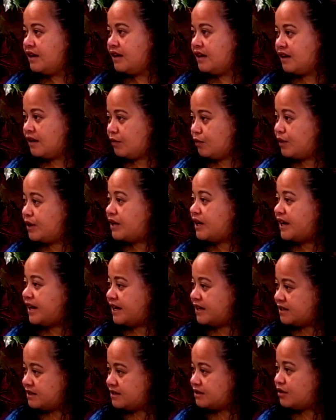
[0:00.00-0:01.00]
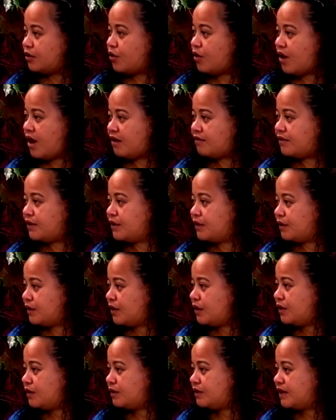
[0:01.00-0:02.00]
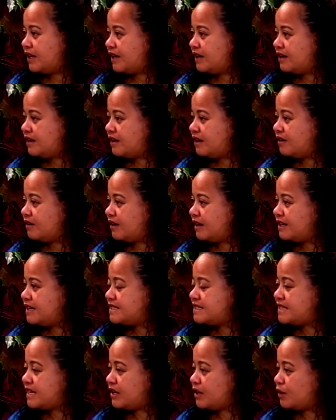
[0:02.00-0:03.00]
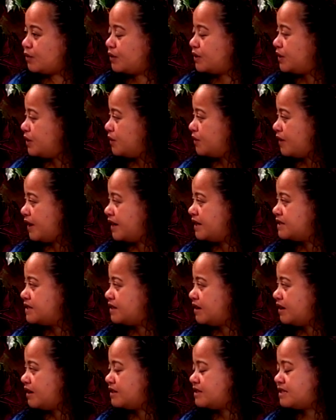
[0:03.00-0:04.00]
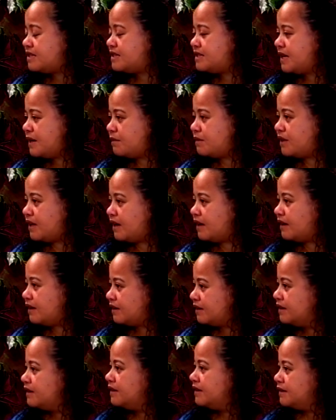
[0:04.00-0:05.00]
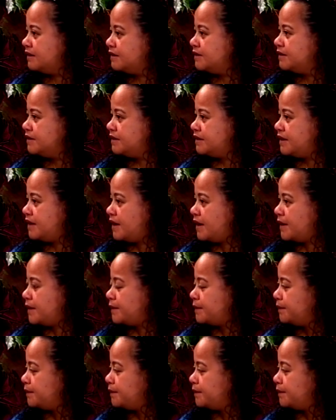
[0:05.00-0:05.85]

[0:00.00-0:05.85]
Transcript: when they go off on their own, and, you know, at least they know what their rights are. It's the same thing. Yeah.